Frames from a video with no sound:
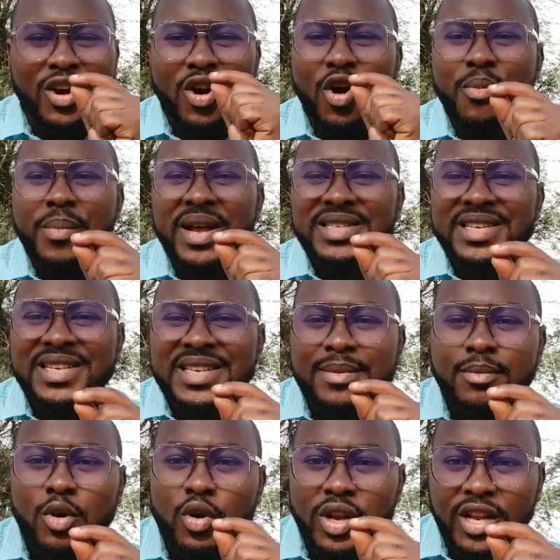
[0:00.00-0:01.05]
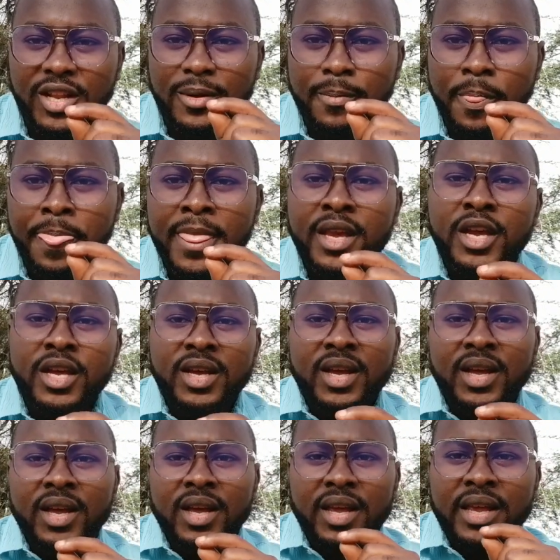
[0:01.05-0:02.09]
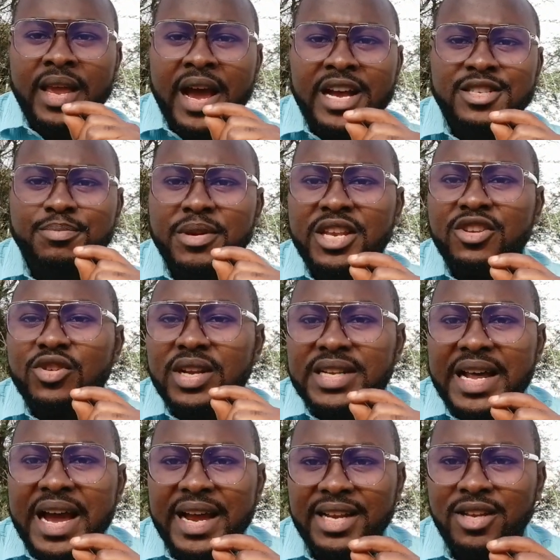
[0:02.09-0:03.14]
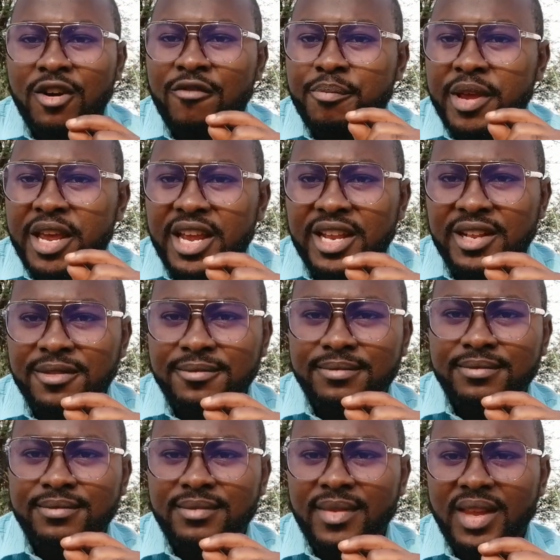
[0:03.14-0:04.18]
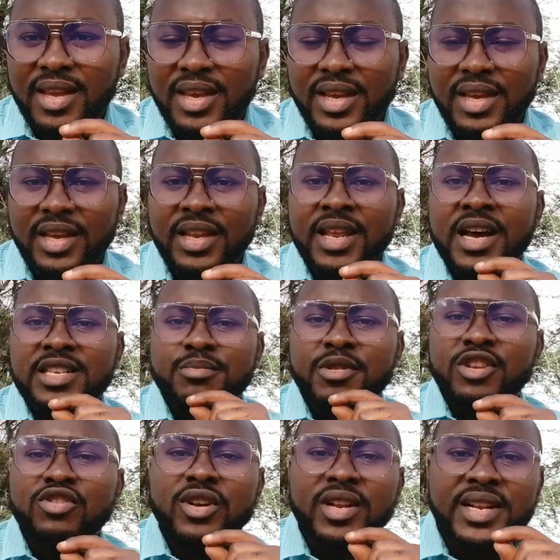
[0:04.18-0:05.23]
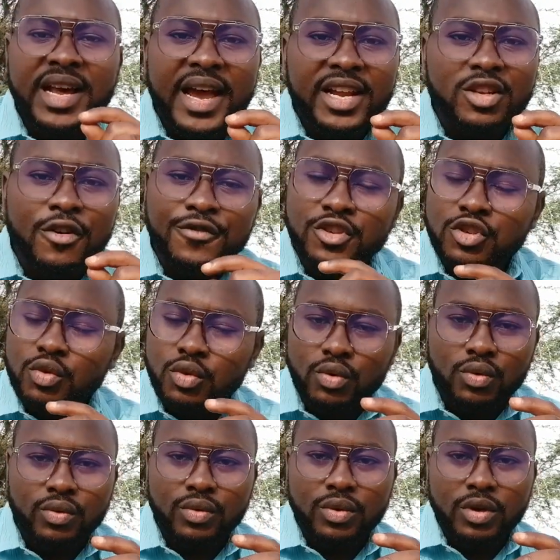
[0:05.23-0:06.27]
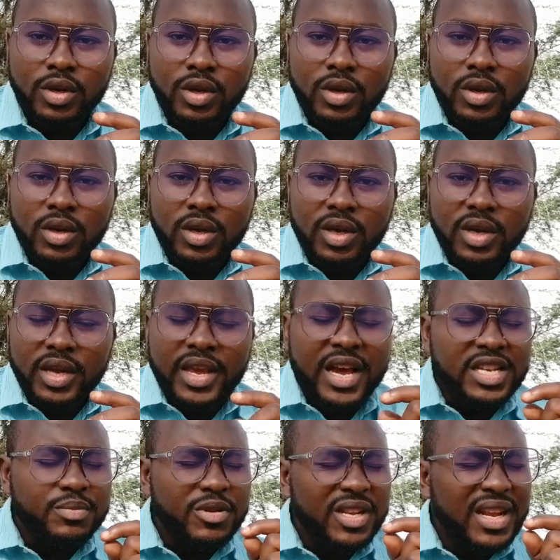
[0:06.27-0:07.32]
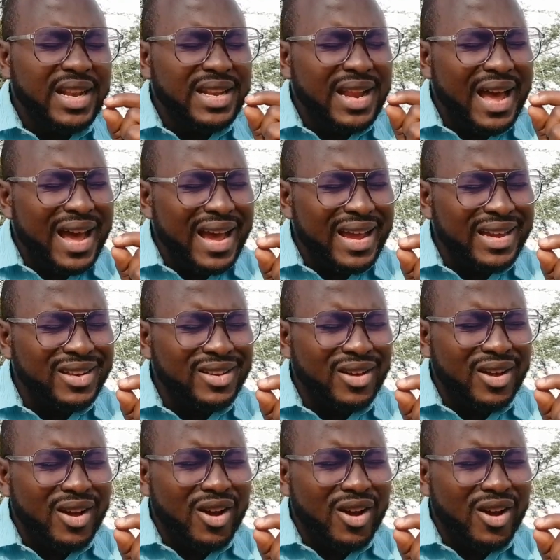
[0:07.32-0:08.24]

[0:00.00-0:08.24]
cometh in the morning. It has been your night of pain. It has been your night of sorrow. It has been a night